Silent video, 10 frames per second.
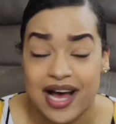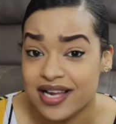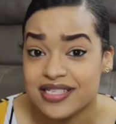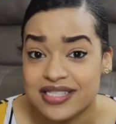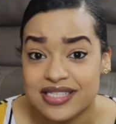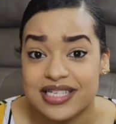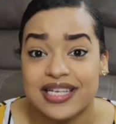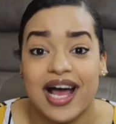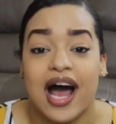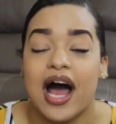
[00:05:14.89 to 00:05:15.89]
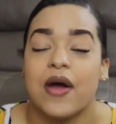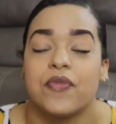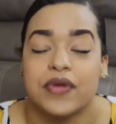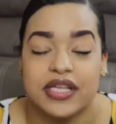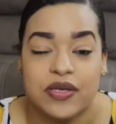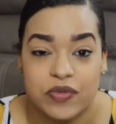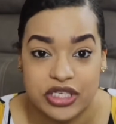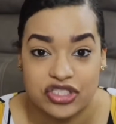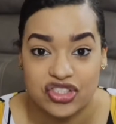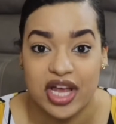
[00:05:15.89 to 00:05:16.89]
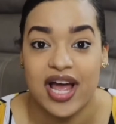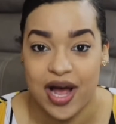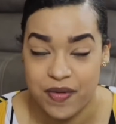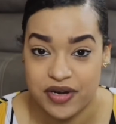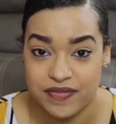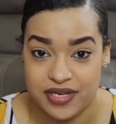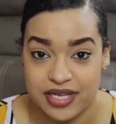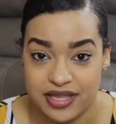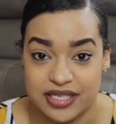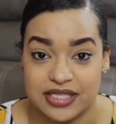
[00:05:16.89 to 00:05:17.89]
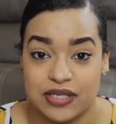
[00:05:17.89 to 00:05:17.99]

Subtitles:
Honestly, I really wish I would have did this.